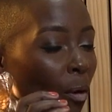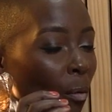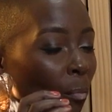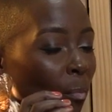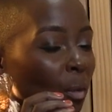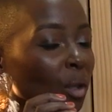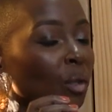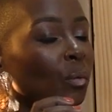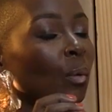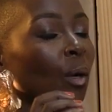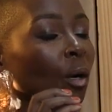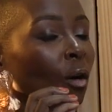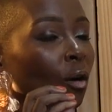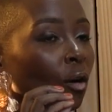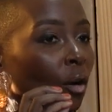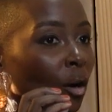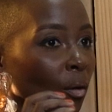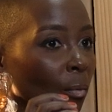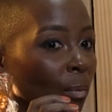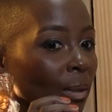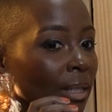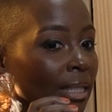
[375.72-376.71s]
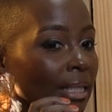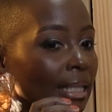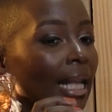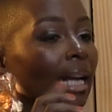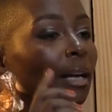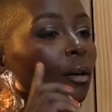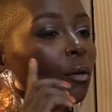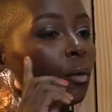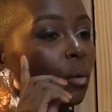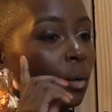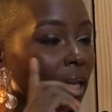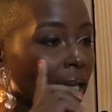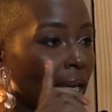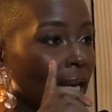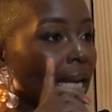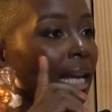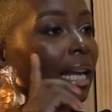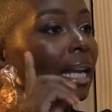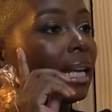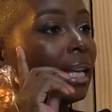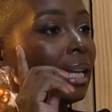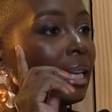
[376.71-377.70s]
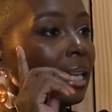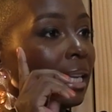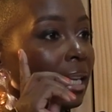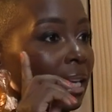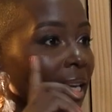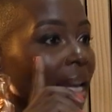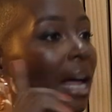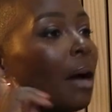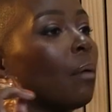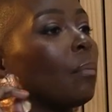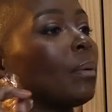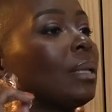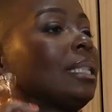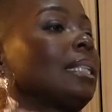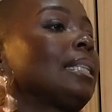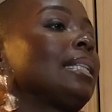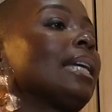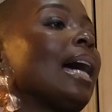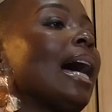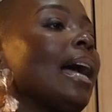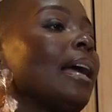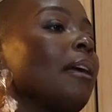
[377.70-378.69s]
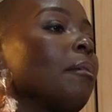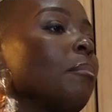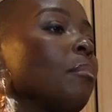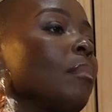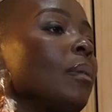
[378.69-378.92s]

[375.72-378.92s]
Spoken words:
moment where God was like, okay, now it's time.